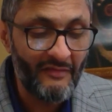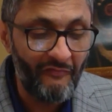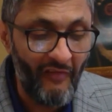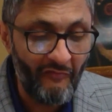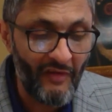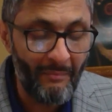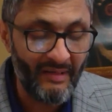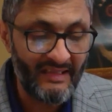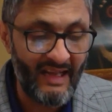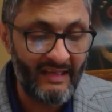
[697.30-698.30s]

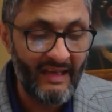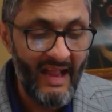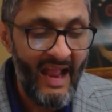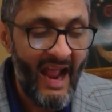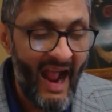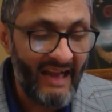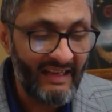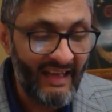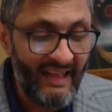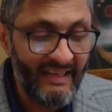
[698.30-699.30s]
50% and
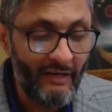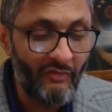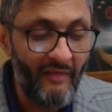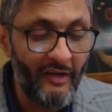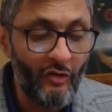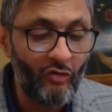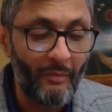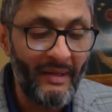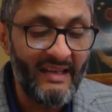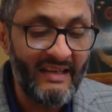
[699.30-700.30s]
lending revenue to
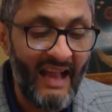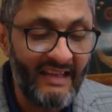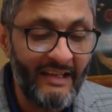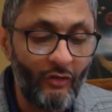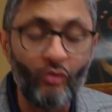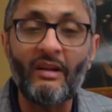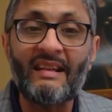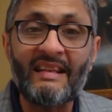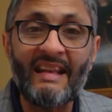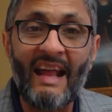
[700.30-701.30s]
be 92 to
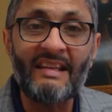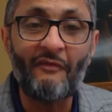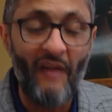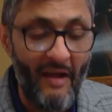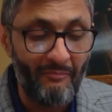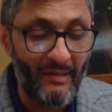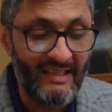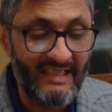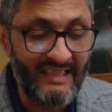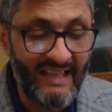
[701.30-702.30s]

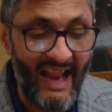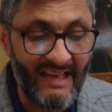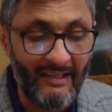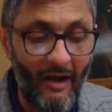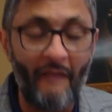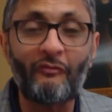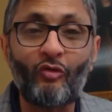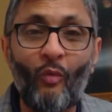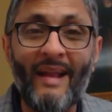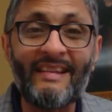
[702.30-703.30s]
95% of
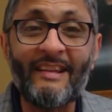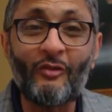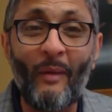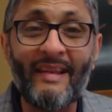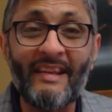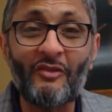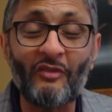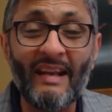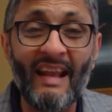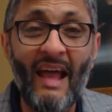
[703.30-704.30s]

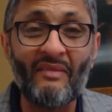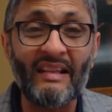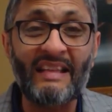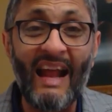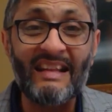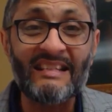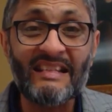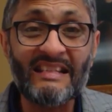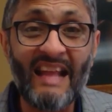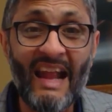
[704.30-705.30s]
2023 level. That is
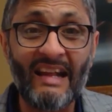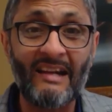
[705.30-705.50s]
sick.